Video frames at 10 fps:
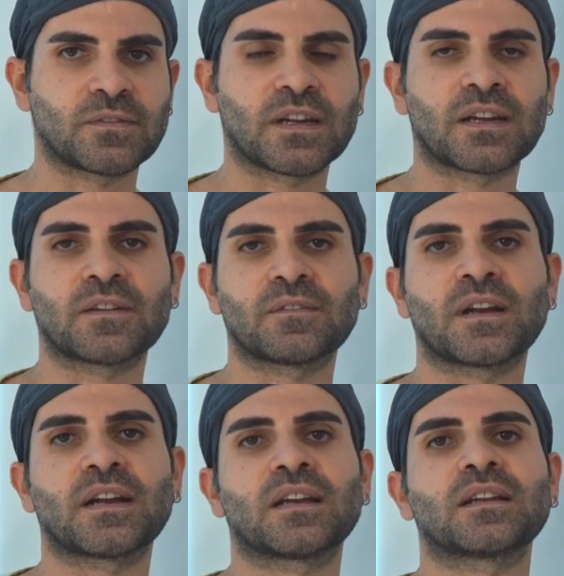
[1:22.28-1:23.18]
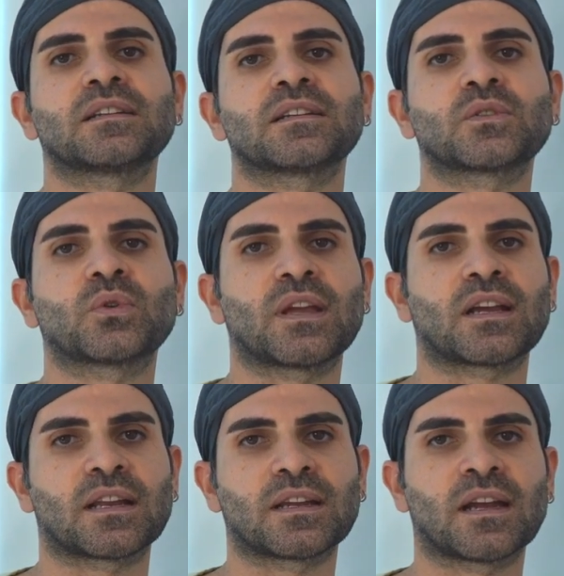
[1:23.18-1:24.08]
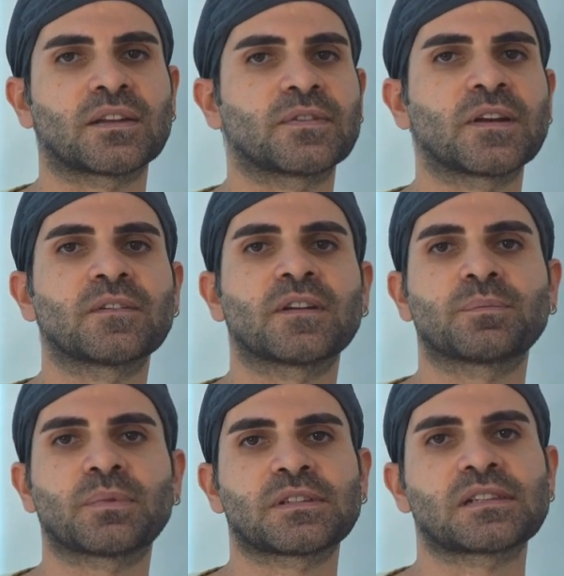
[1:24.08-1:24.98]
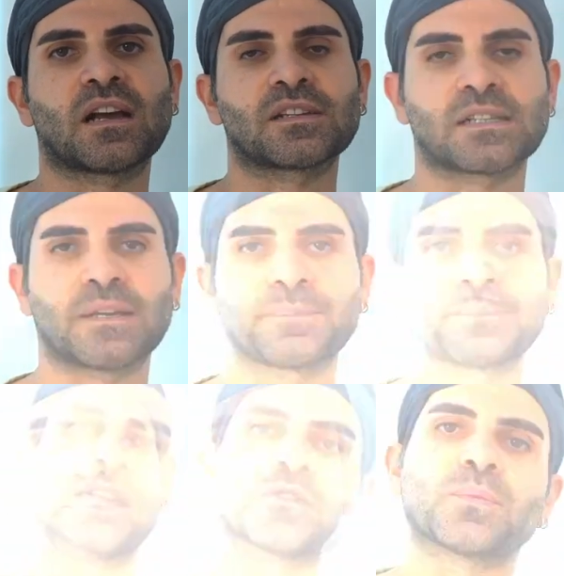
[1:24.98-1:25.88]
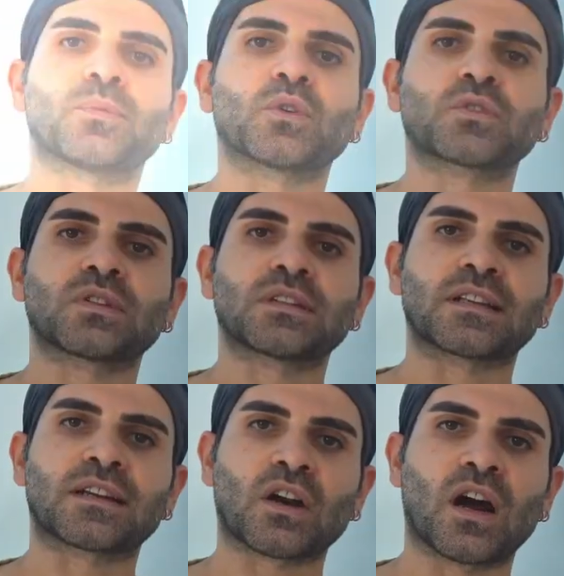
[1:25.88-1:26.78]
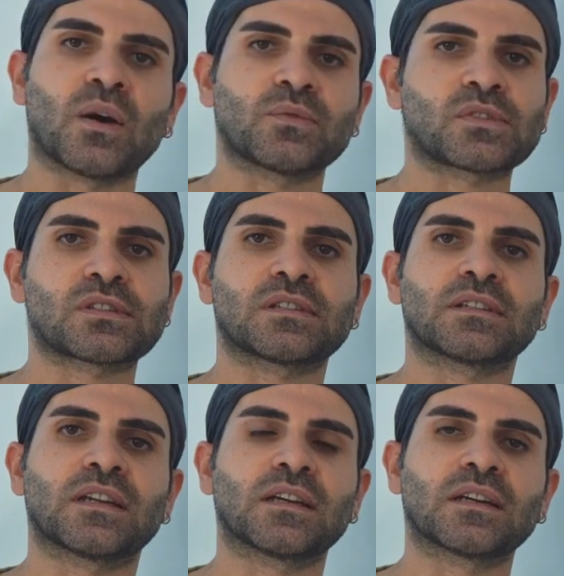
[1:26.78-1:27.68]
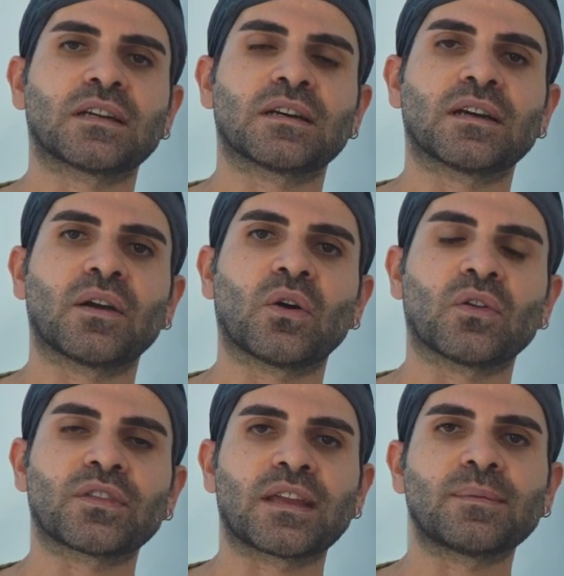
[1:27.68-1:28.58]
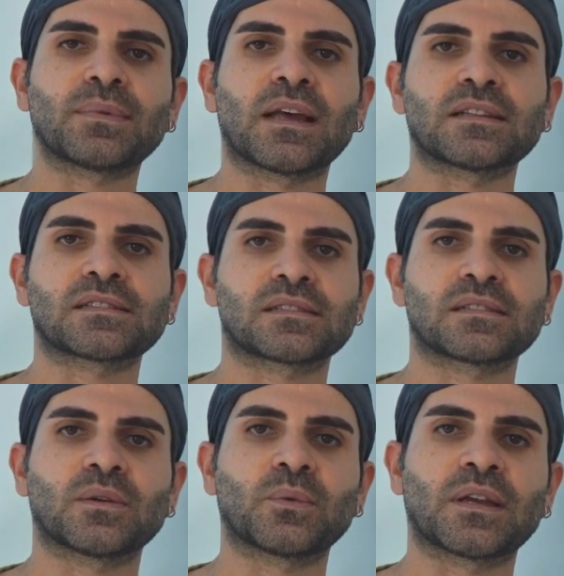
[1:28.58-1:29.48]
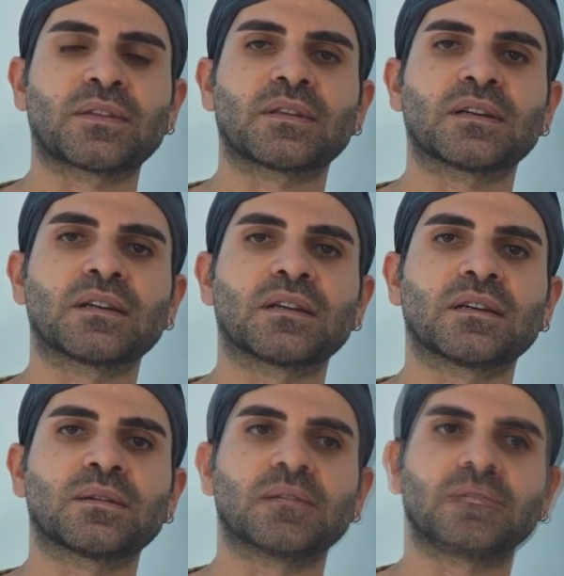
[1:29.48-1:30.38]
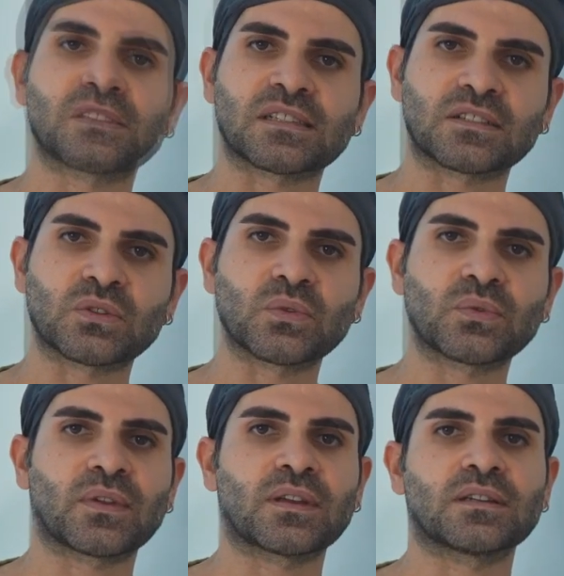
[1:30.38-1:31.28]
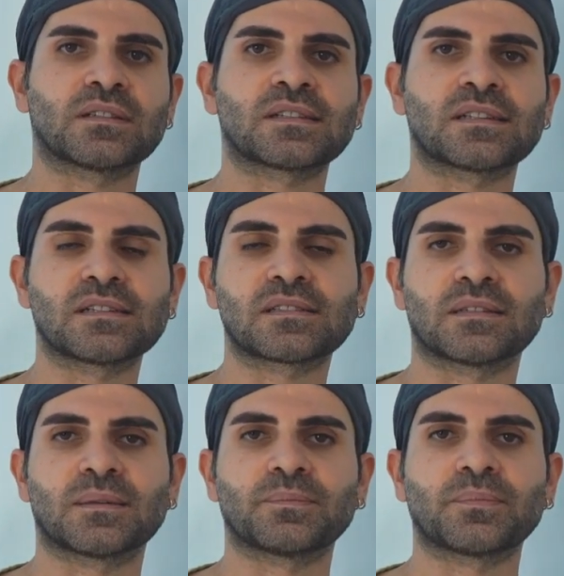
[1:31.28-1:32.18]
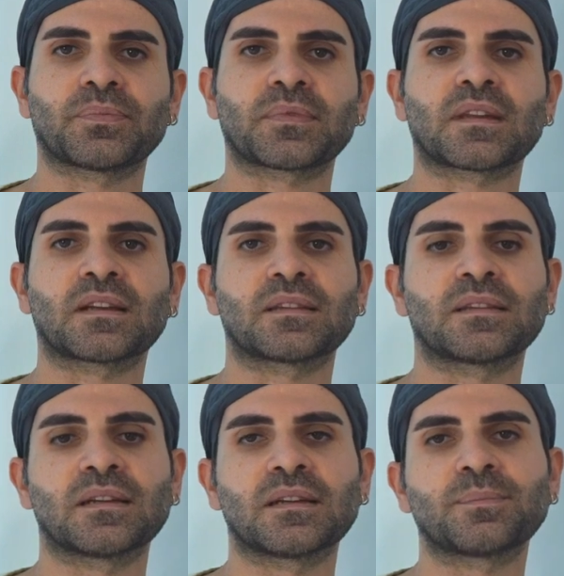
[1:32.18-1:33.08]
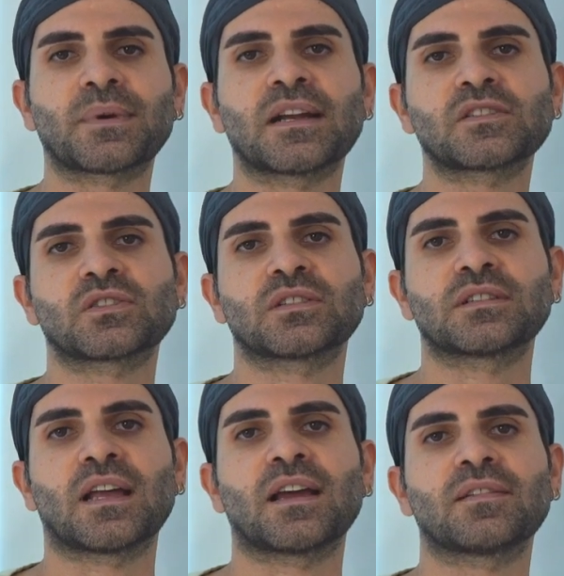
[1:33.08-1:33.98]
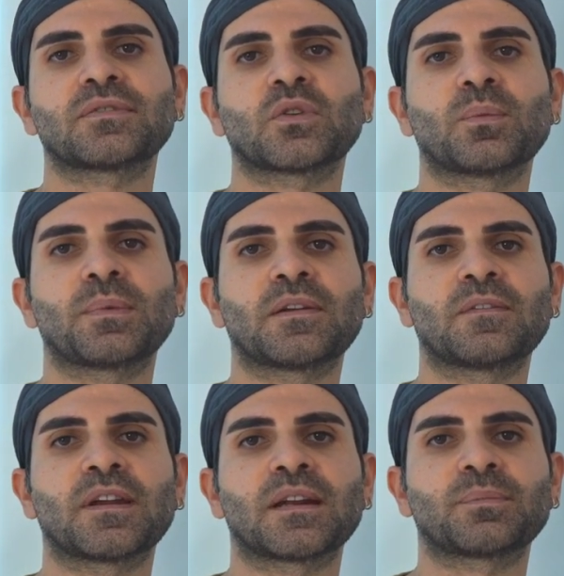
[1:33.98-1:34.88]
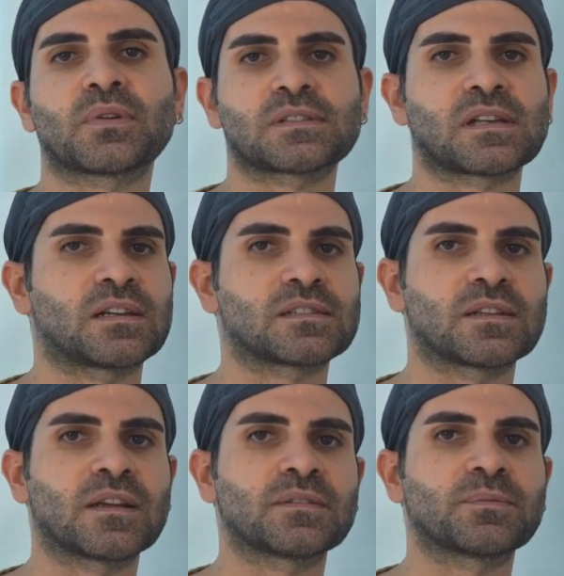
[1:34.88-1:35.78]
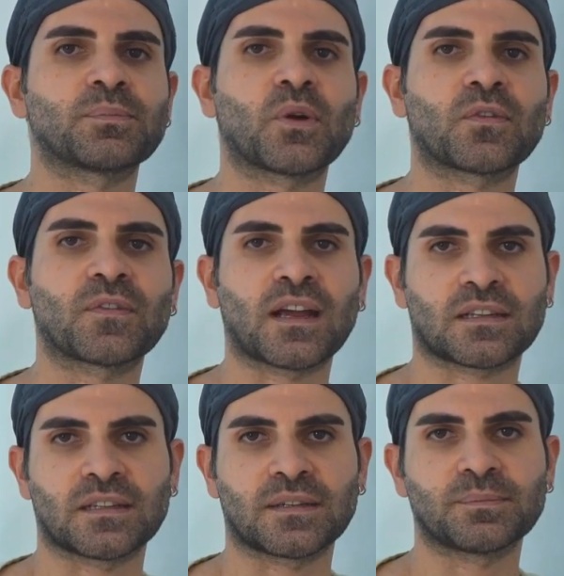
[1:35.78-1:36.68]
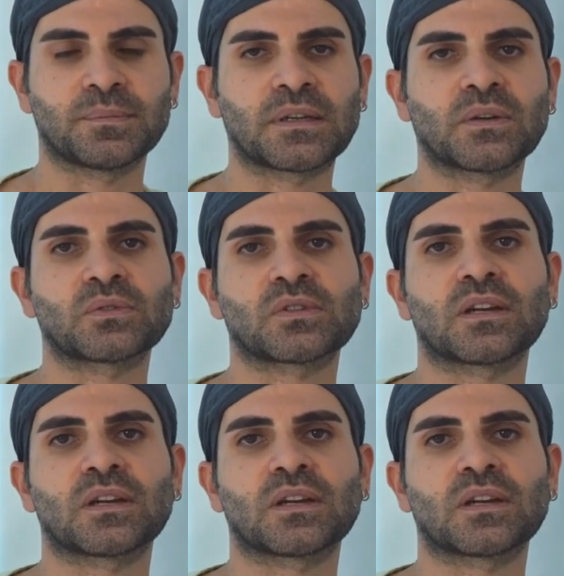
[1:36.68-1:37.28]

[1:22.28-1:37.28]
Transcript: very, very quickly and very, very precisely. To put the crowns on the implants with a screwed system, and the impression have to be very precise and perfectly, because